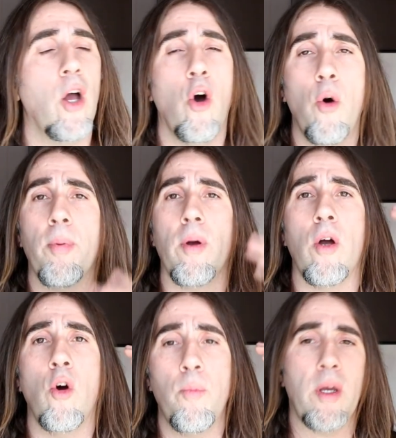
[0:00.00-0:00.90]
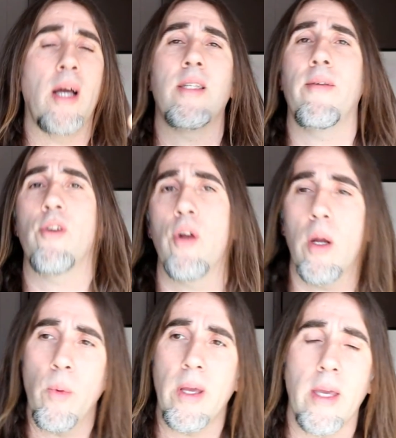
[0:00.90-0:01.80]
I hope you guys have a
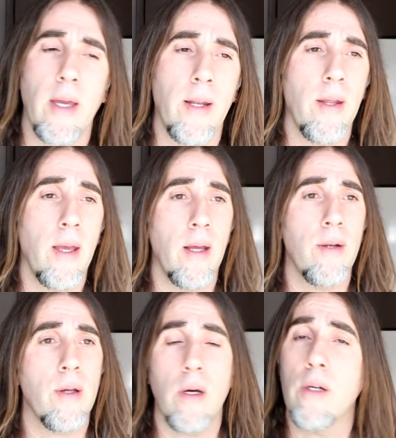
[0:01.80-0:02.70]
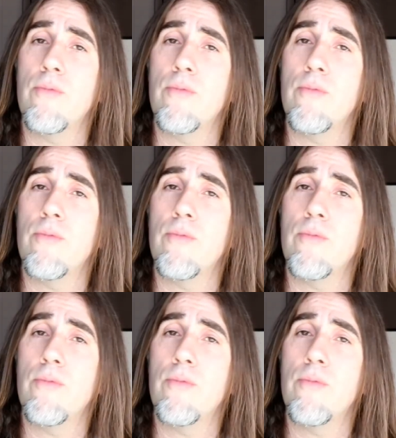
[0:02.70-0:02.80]
great weekend, and